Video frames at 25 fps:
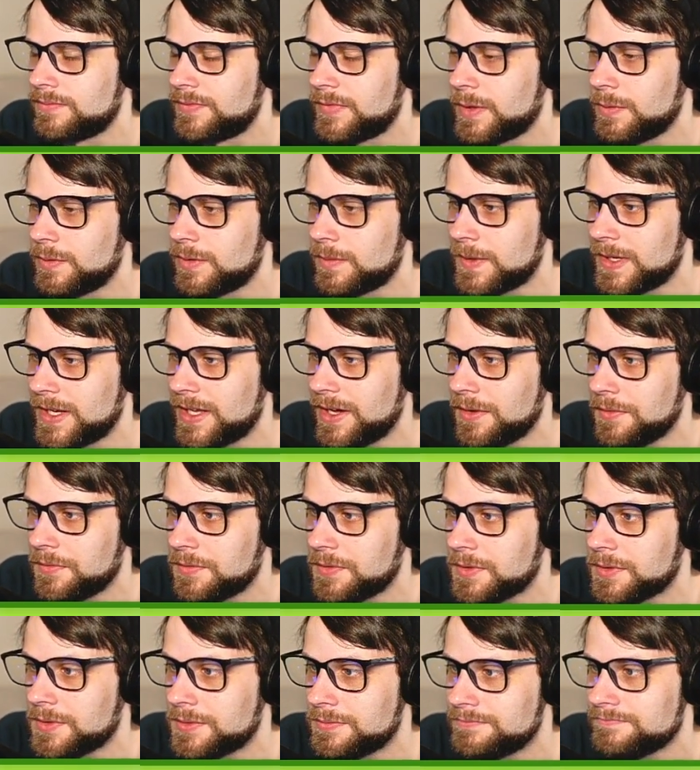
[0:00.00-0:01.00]
That would have been
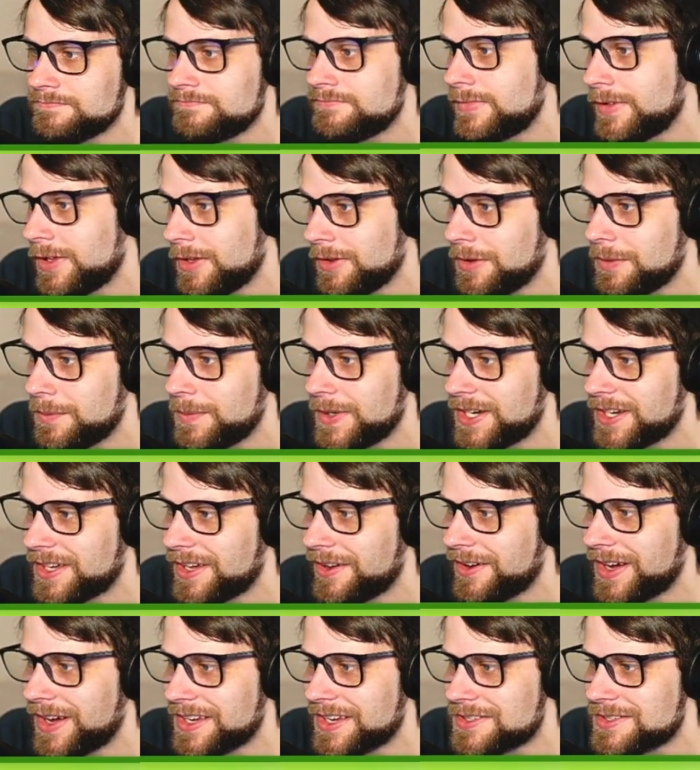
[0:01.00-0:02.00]
helpful a little bit
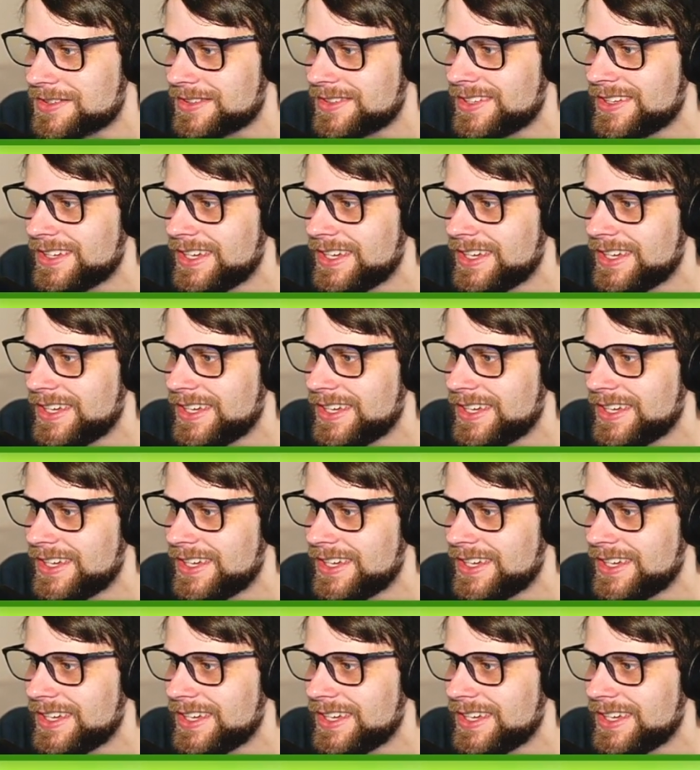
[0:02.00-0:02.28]
ago, actually.